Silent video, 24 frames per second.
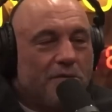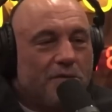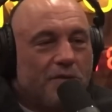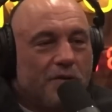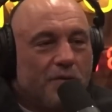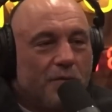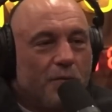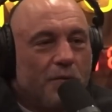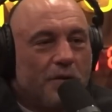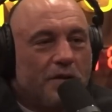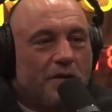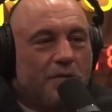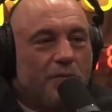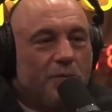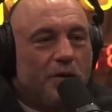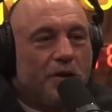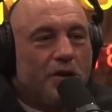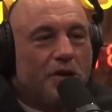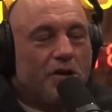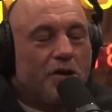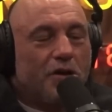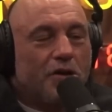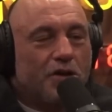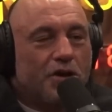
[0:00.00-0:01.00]
are what what
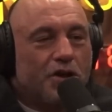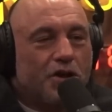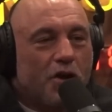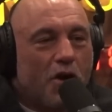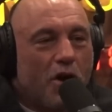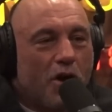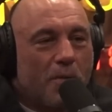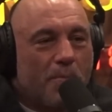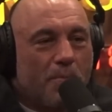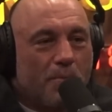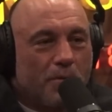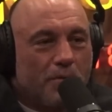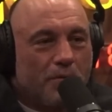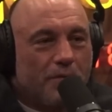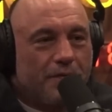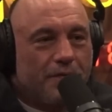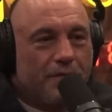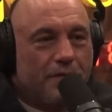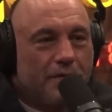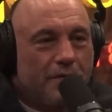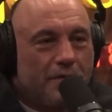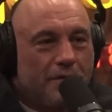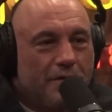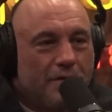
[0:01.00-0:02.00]
you call shark proof.
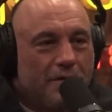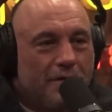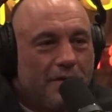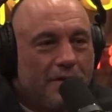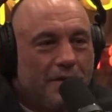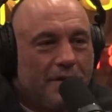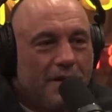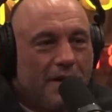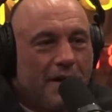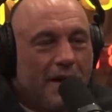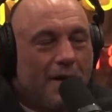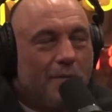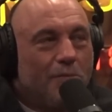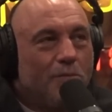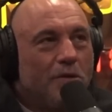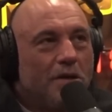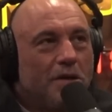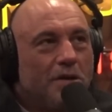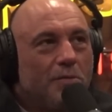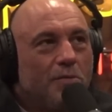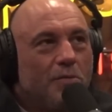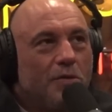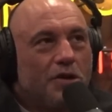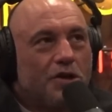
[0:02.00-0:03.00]
Yeah. And
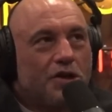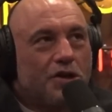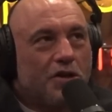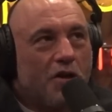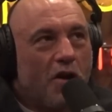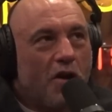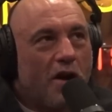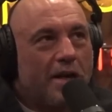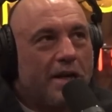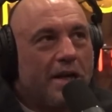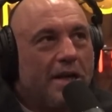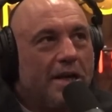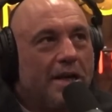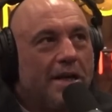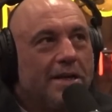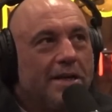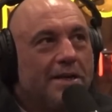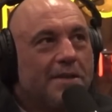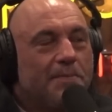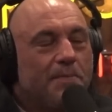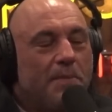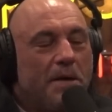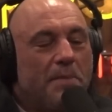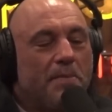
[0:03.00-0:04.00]
what what sharking
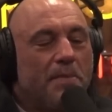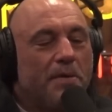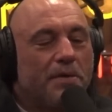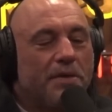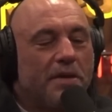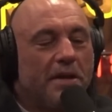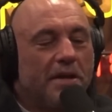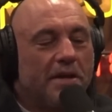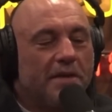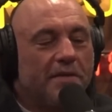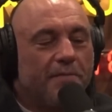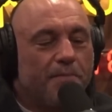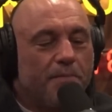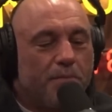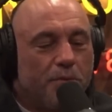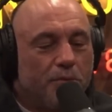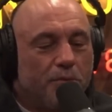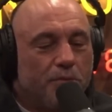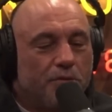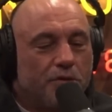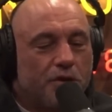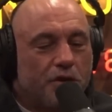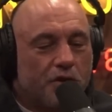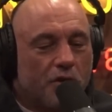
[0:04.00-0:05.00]
is, people think of
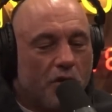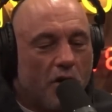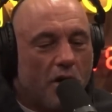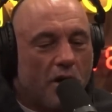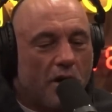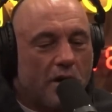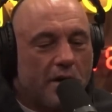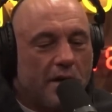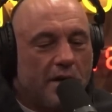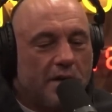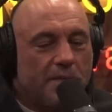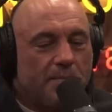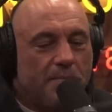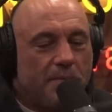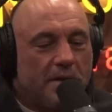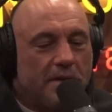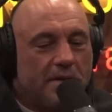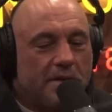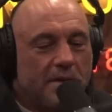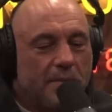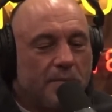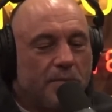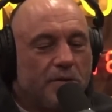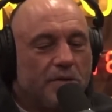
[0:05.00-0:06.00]
pool shark as being
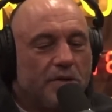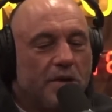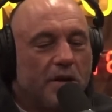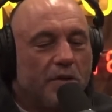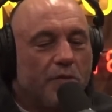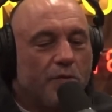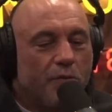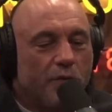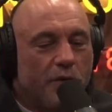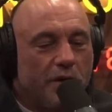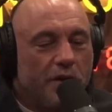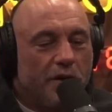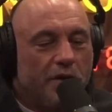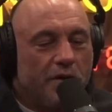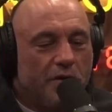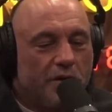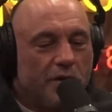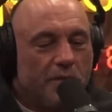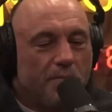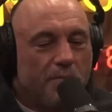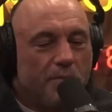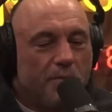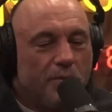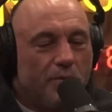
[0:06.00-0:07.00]
someone who's like really
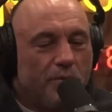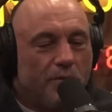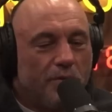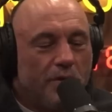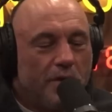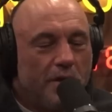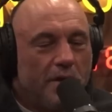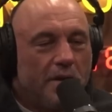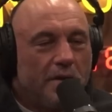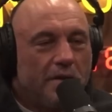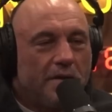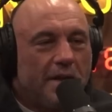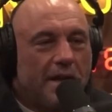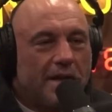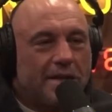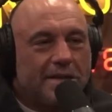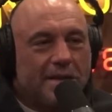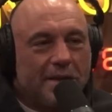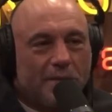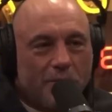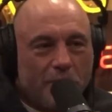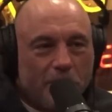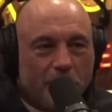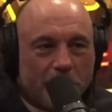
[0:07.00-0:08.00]
good at pool. That's
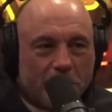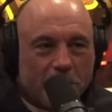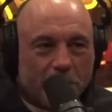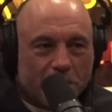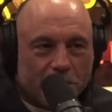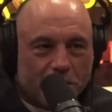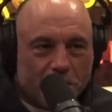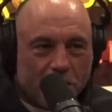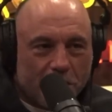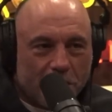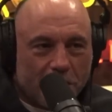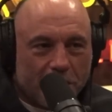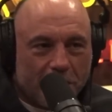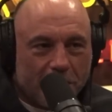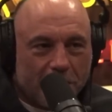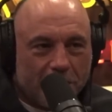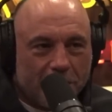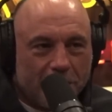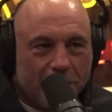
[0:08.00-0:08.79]
not what we call sharking.